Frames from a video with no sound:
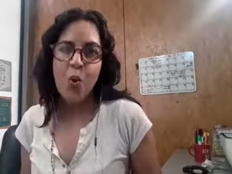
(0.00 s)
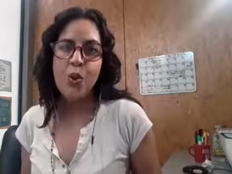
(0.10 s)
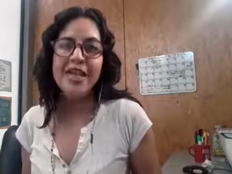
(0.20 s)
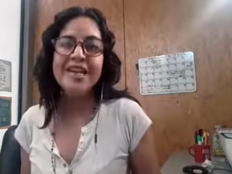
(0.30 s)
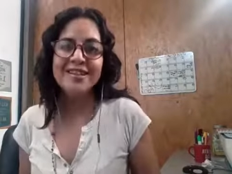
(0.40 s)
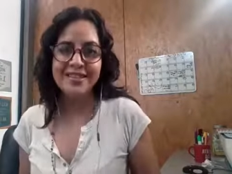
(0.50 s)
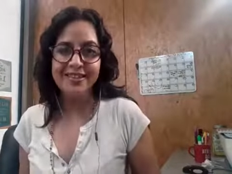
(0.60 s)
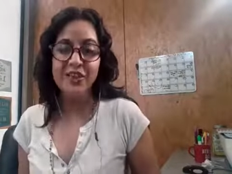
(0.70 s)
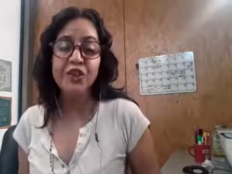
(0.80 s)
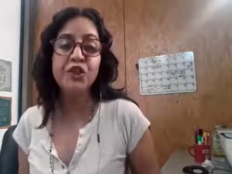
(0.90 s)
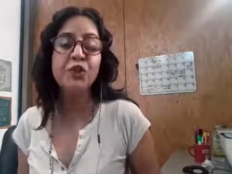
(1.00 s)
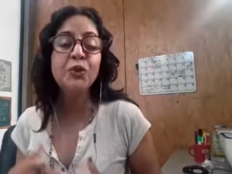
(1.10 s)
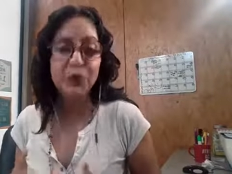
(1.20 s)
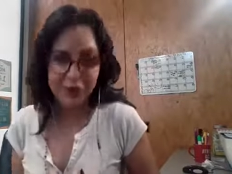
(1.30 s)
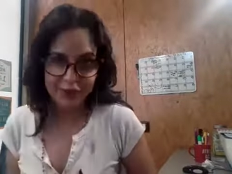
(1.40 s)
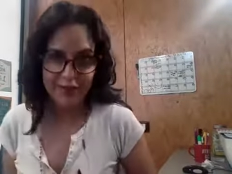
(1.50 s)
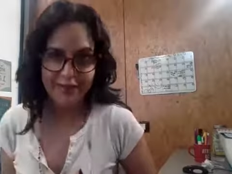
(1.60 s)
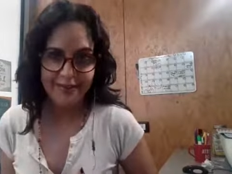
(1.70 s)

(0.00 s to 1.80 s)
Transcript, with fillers: we can choose